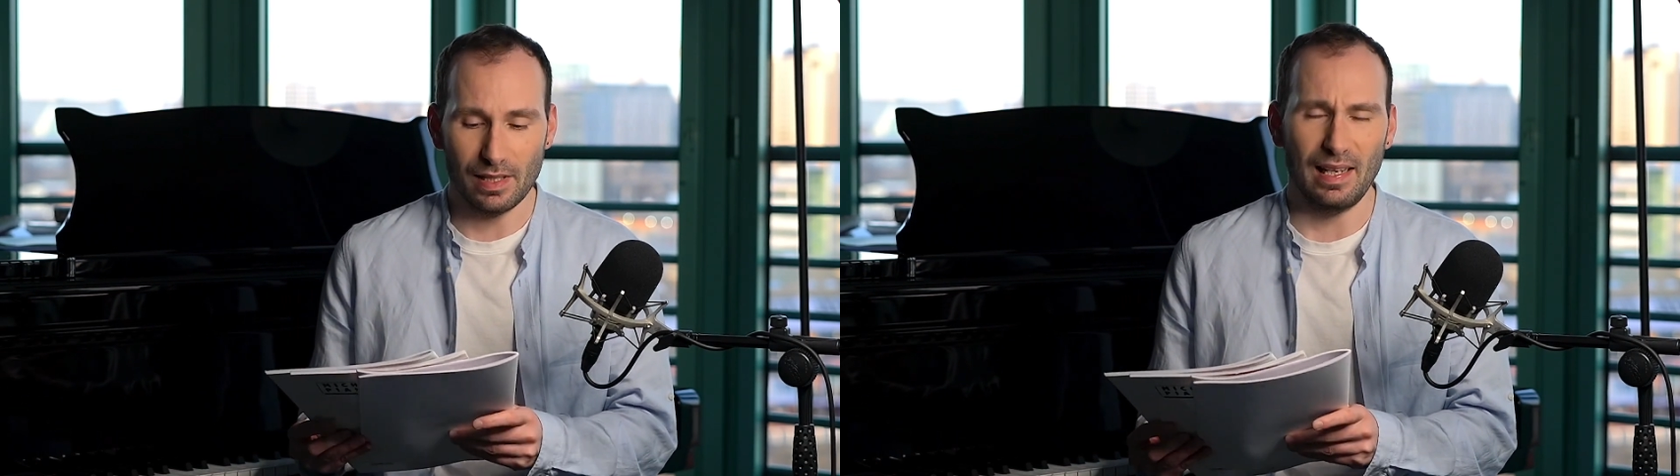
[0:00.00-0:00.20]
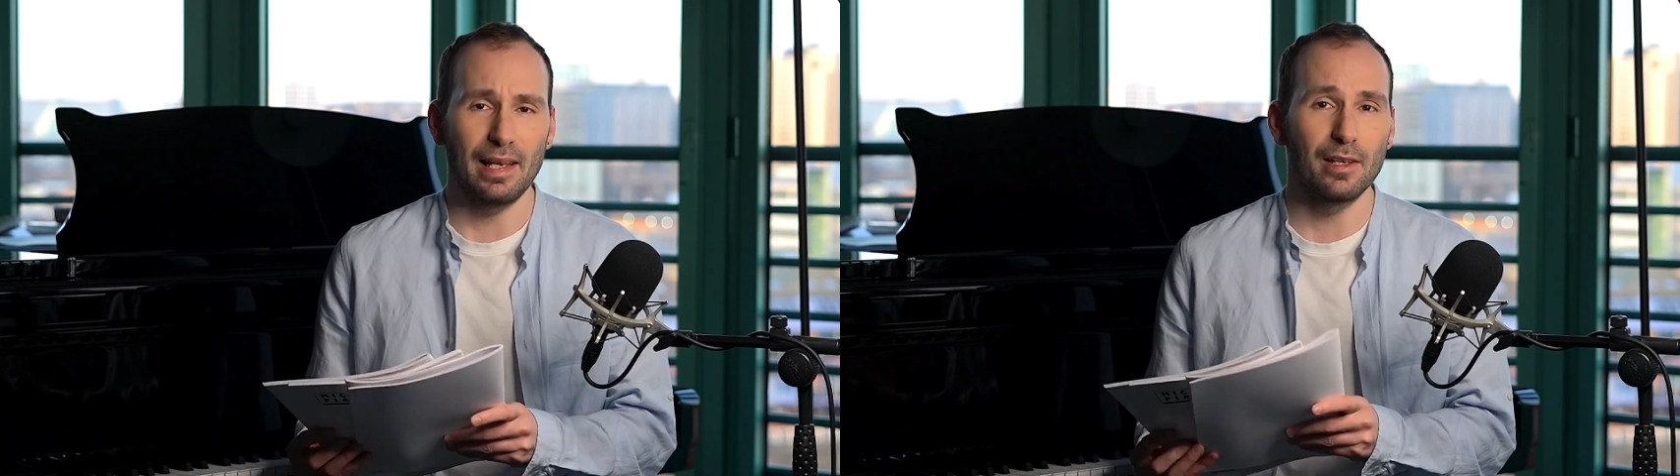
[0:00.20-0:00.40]

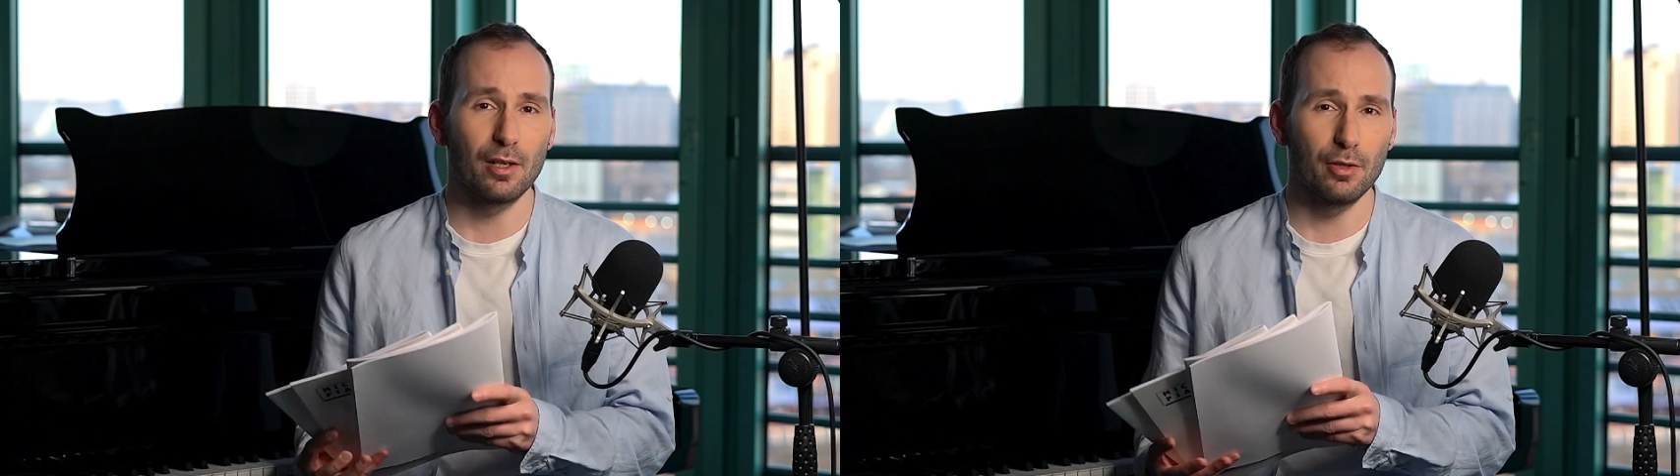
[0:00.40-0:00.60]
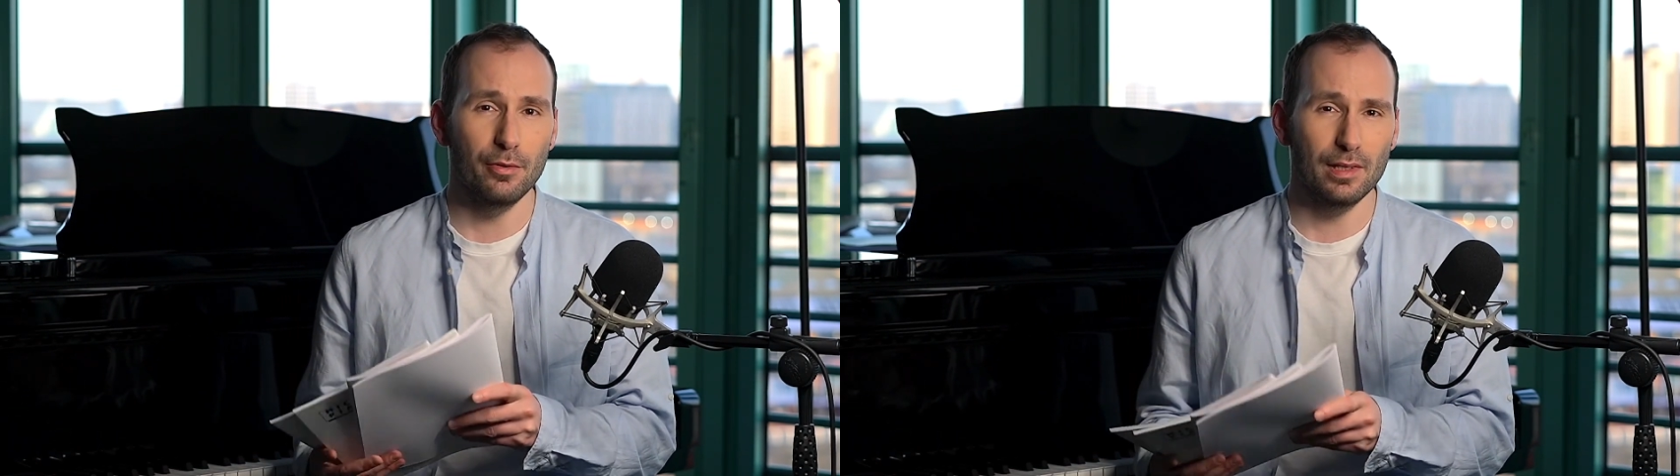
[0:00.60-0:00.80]
and I
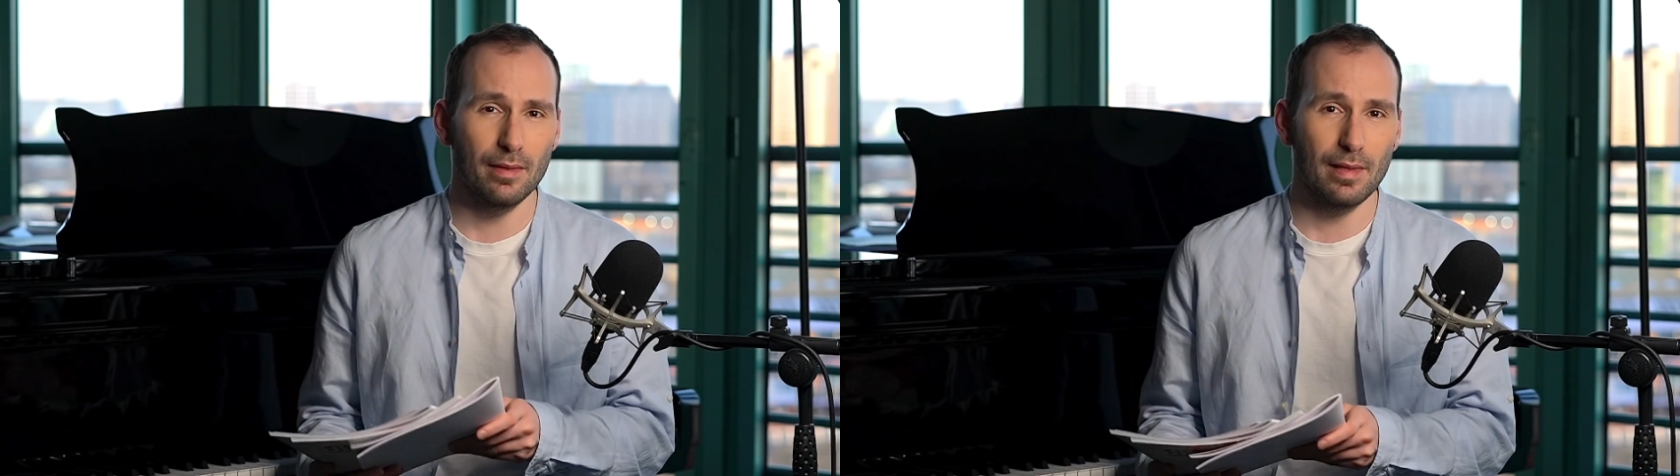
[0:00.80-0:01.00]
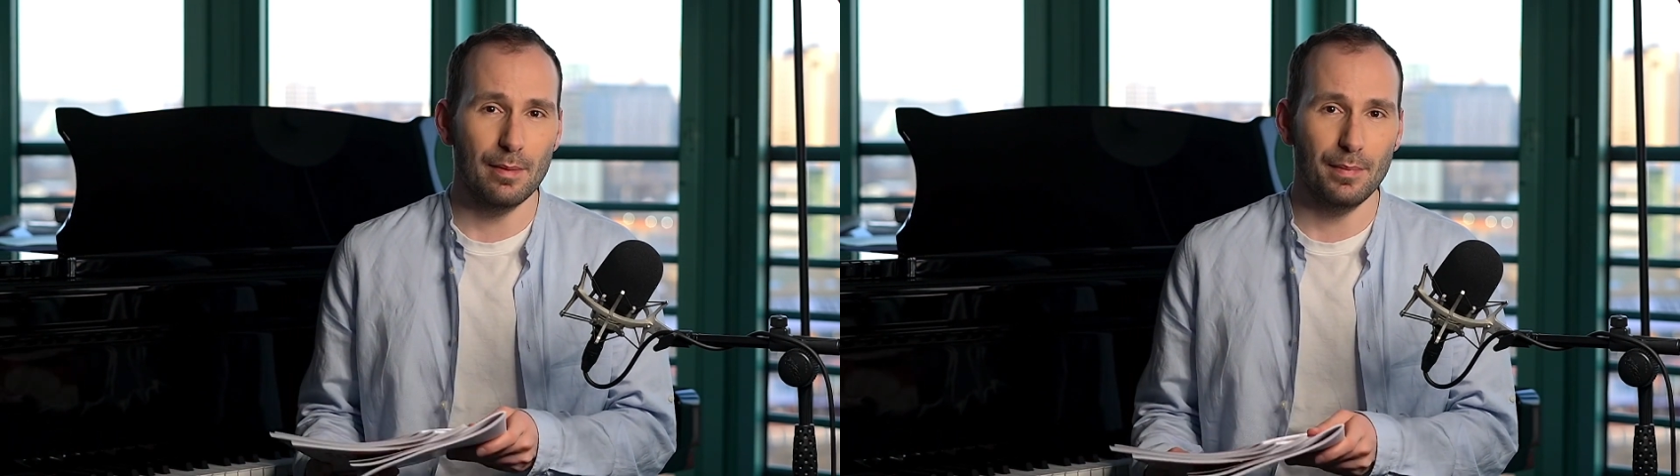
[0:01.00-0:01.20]

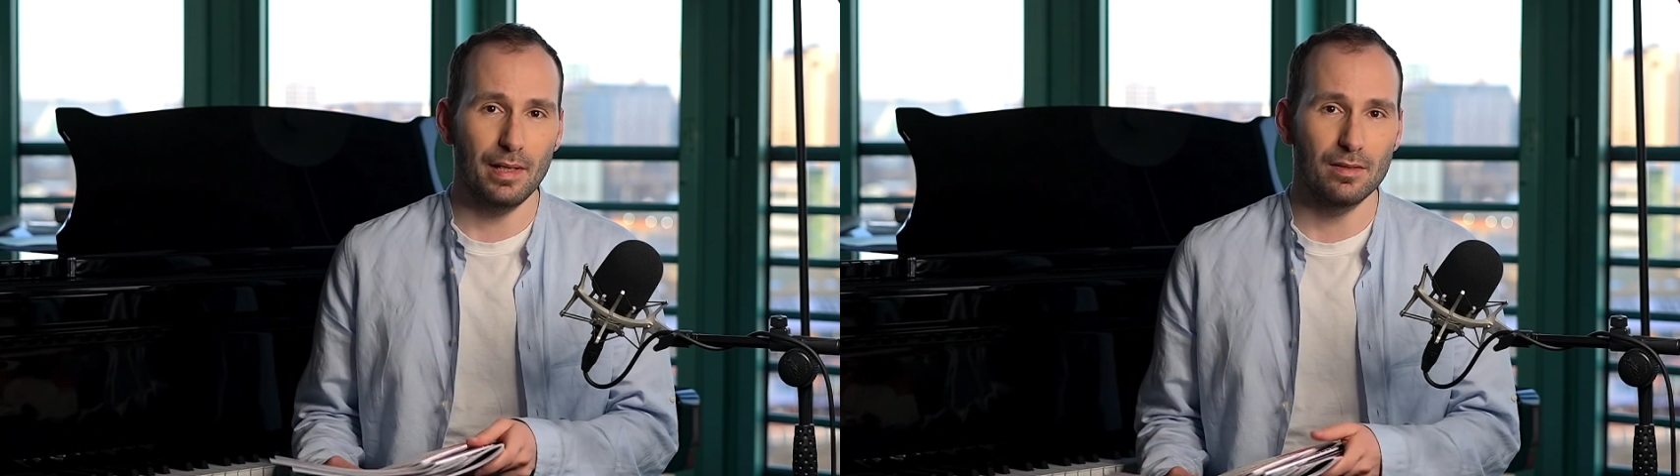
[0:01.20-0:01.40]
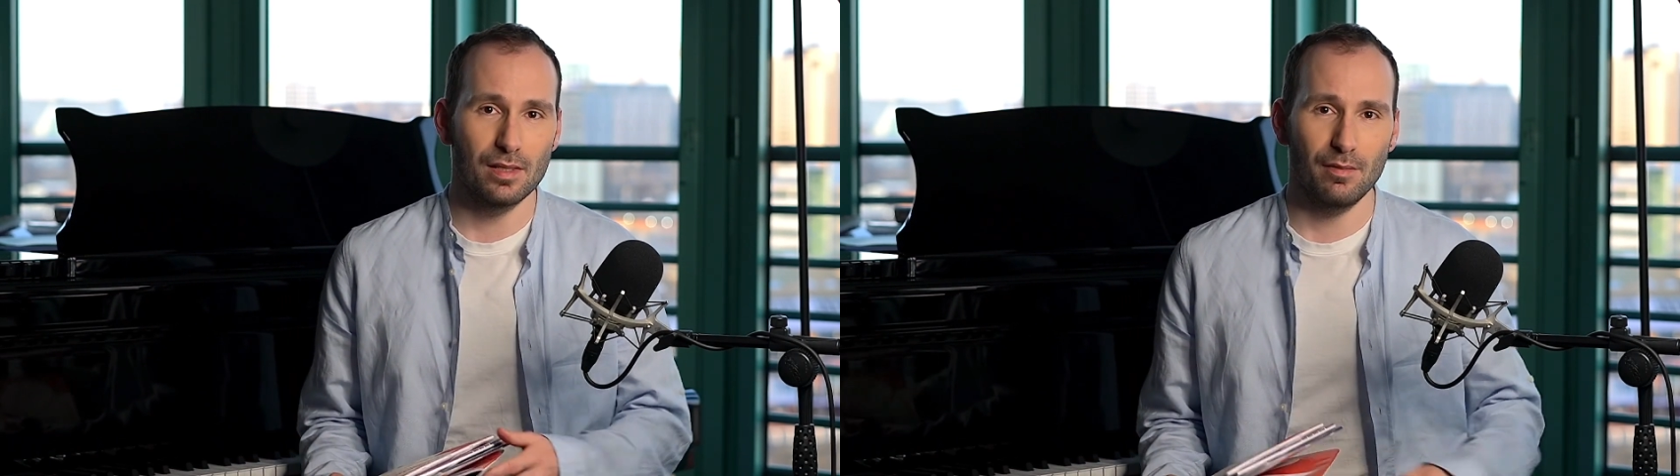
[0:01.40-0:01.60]
included them
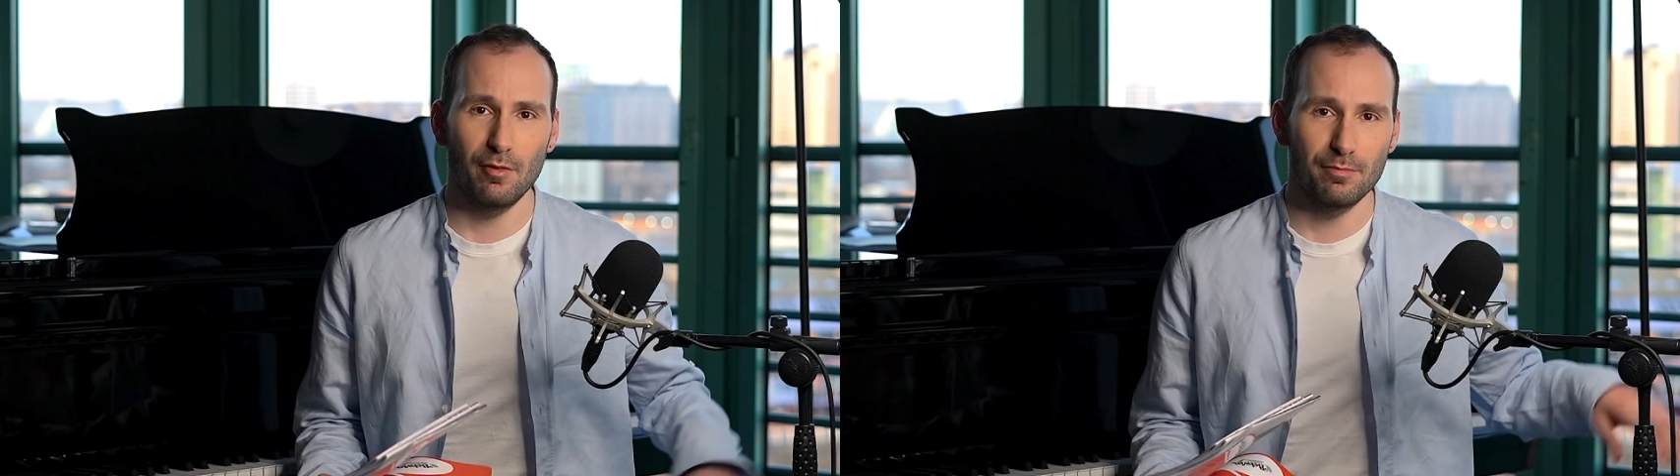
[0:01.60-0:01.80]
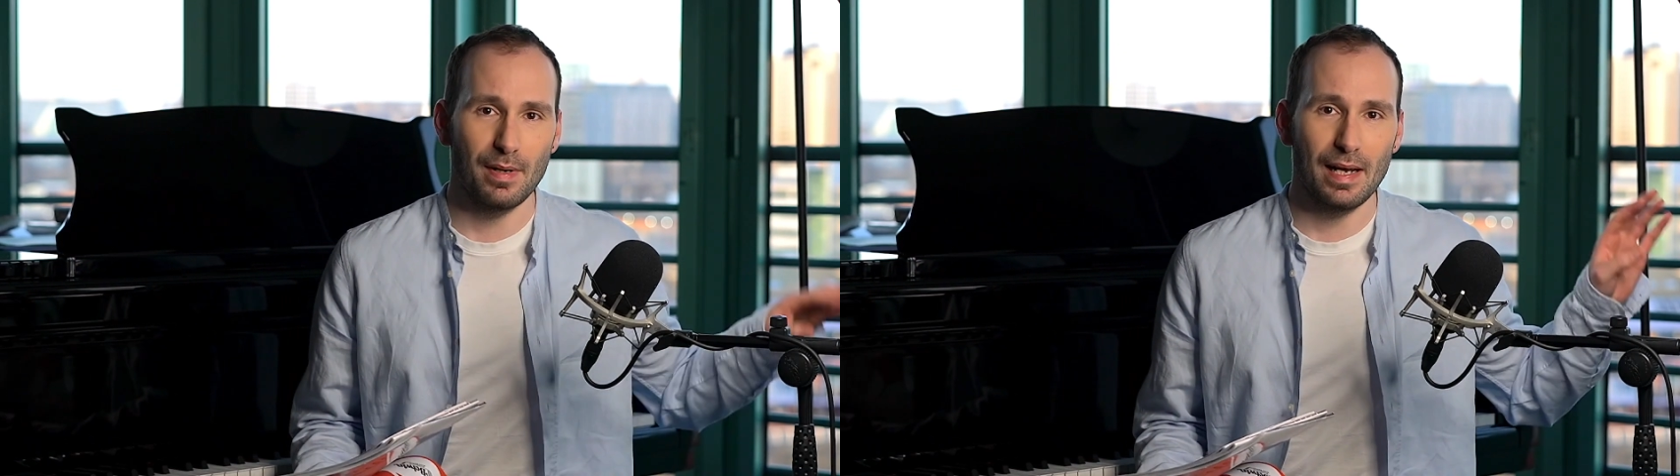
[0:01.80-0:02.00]
in some
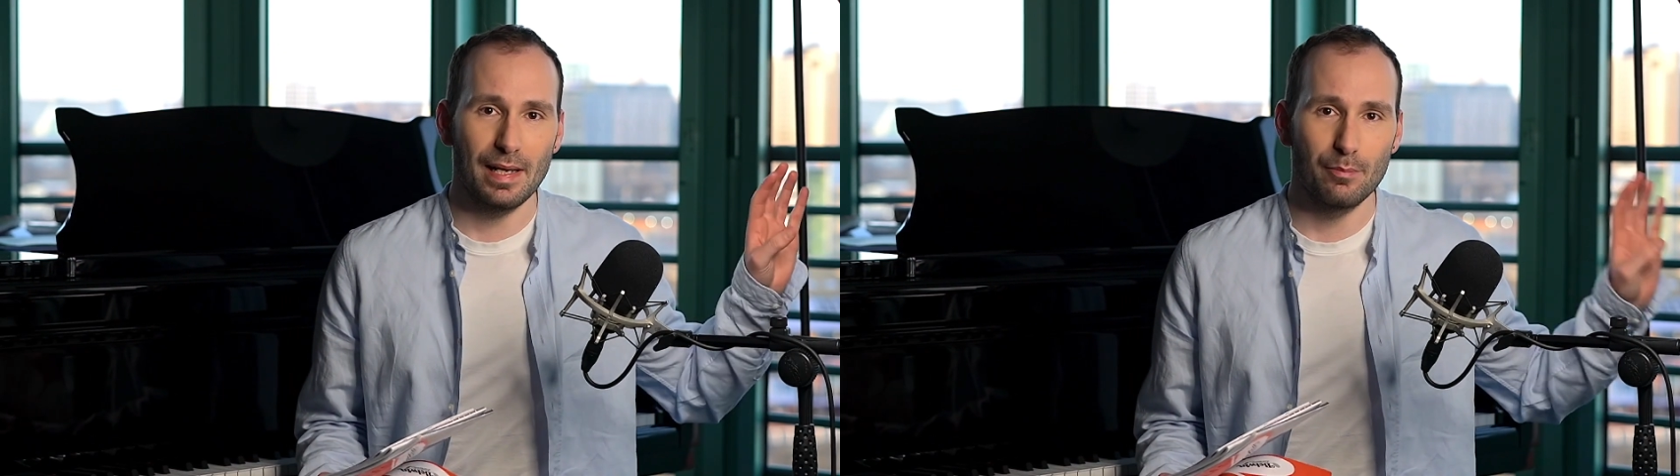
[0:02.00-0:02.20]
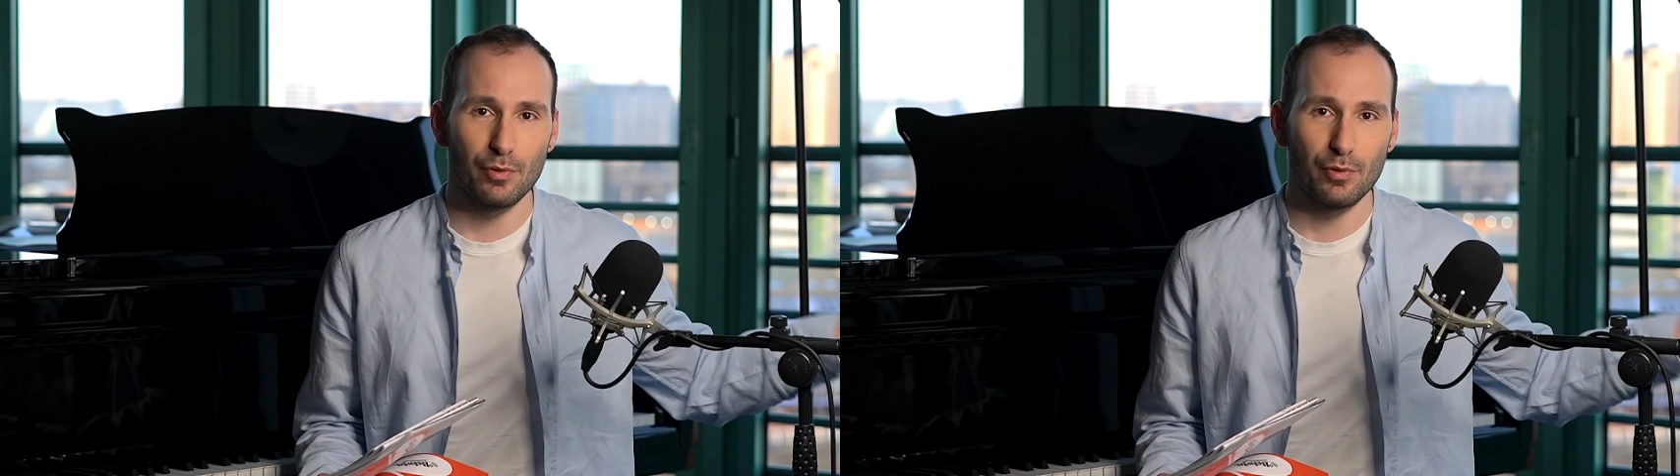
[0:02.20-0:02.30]
of my